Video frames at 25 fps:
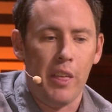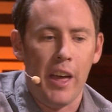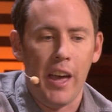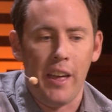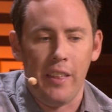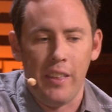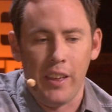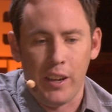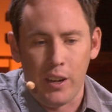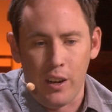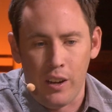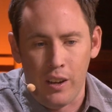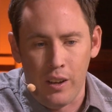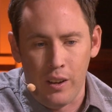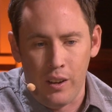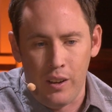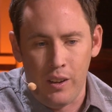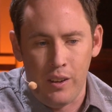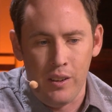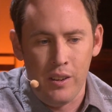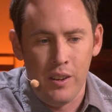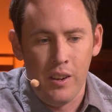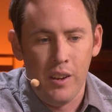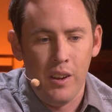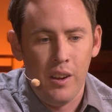that like
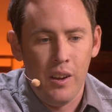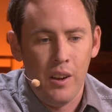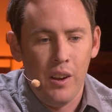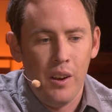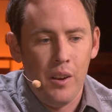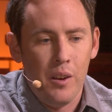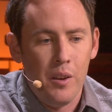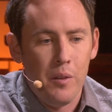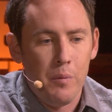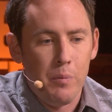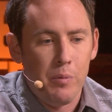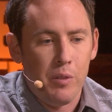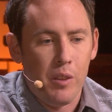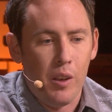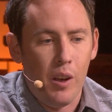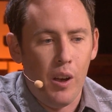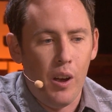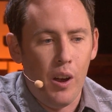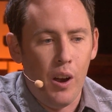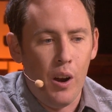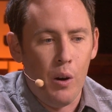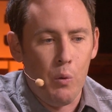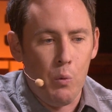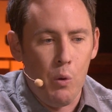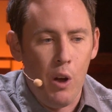a
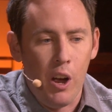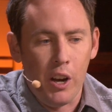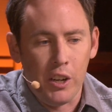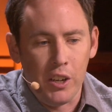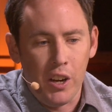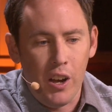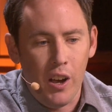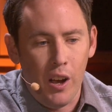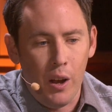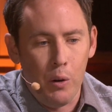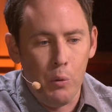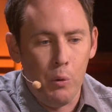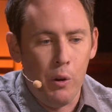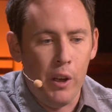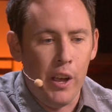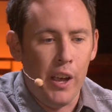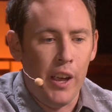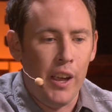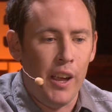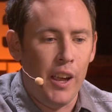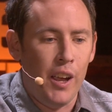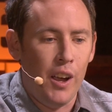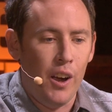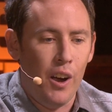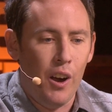Ron
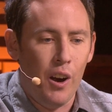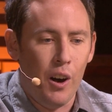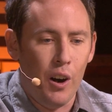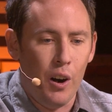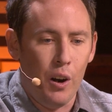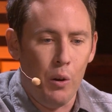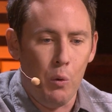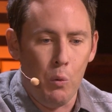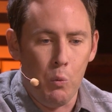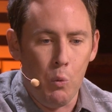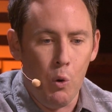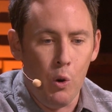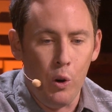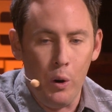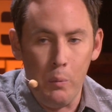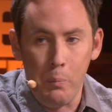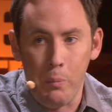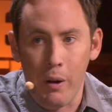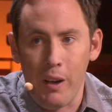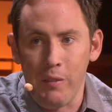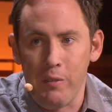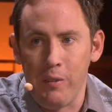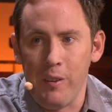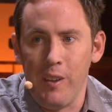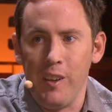Conway or a Warren
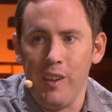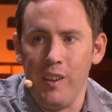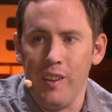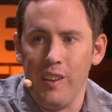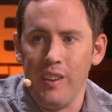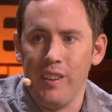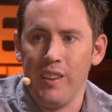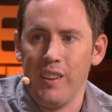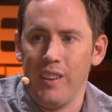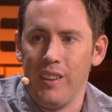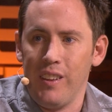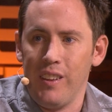Buffett